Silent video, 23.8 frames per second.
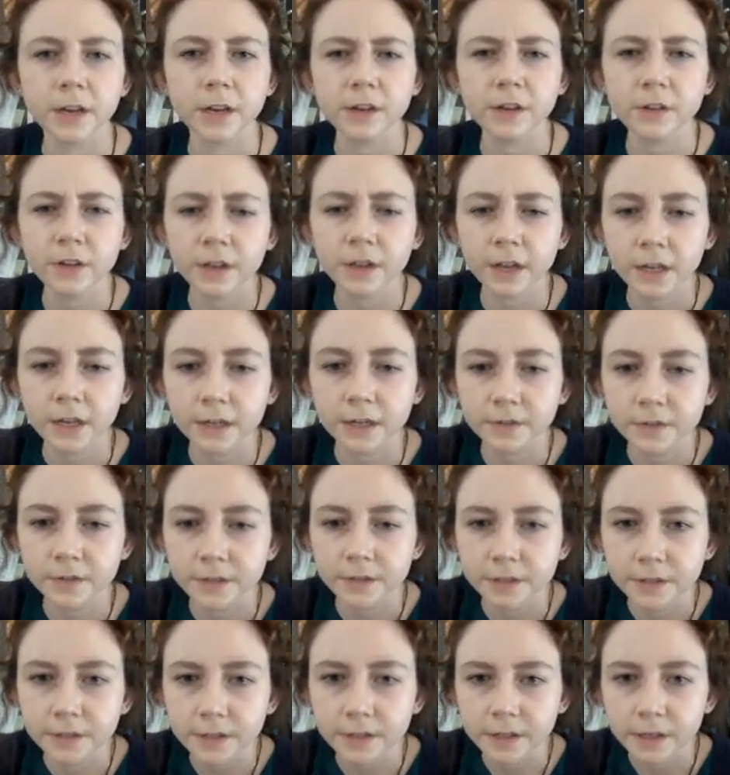And you can kind of
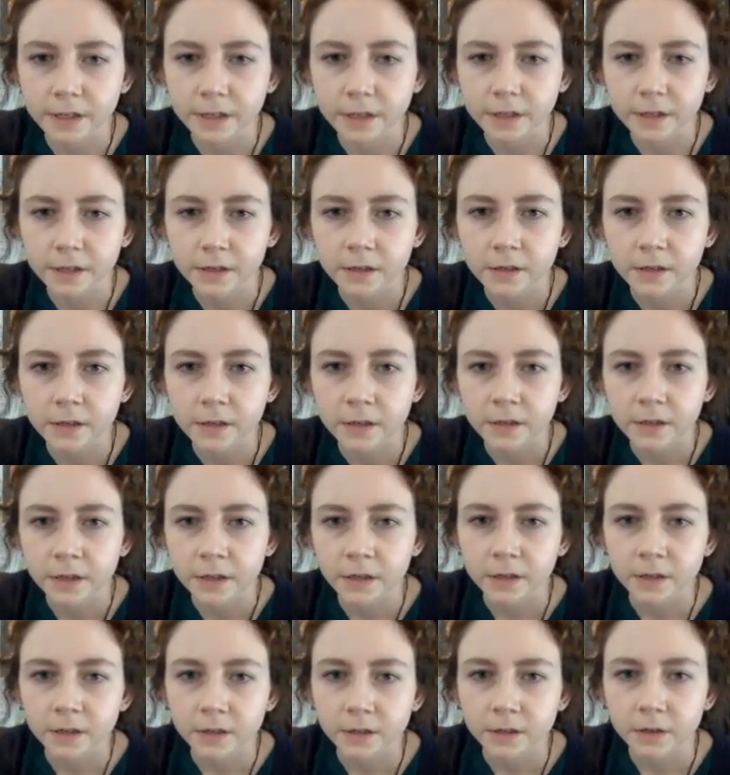see
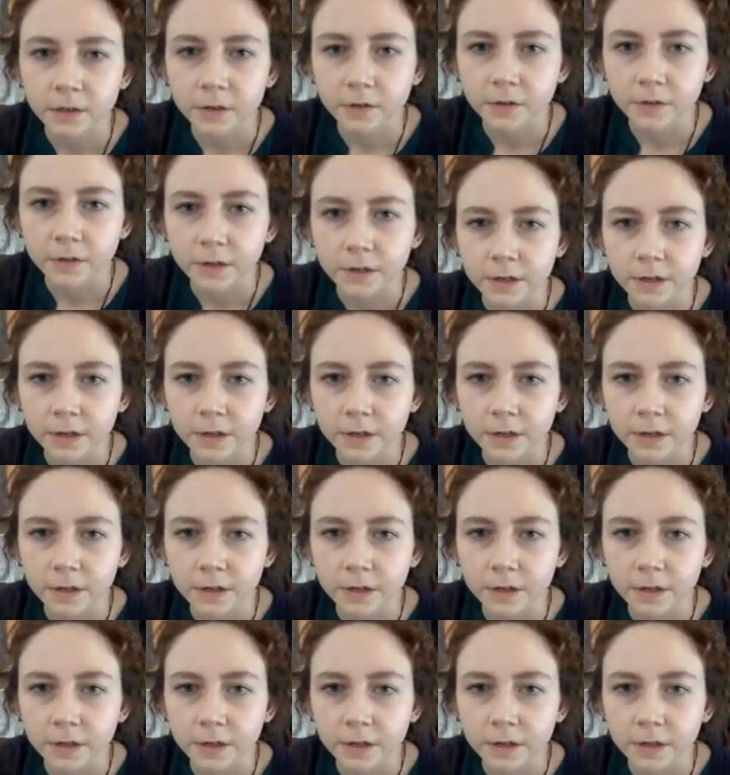over